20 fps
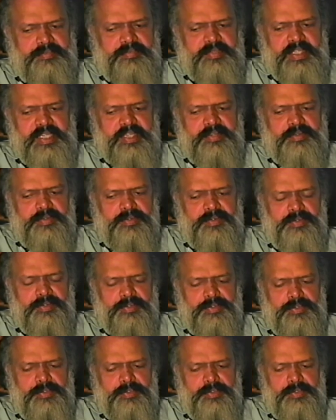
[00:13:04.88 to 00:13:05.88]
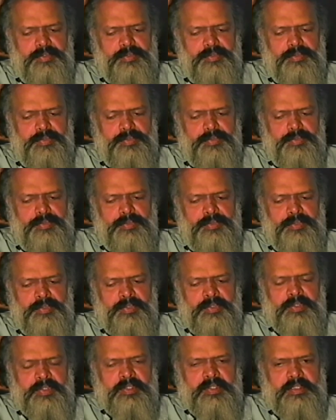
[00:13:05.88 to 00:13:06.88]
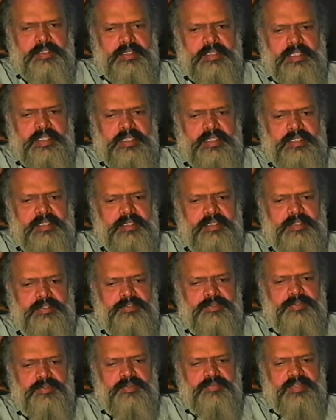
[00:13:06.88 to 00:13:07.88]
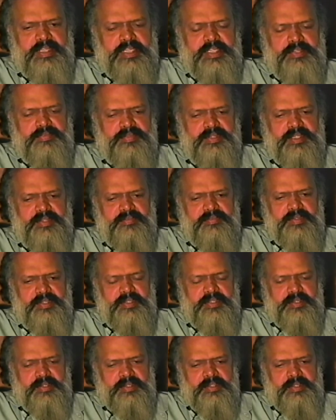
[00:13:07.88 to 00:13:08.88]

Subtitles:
we haven't gone to that sort of activity where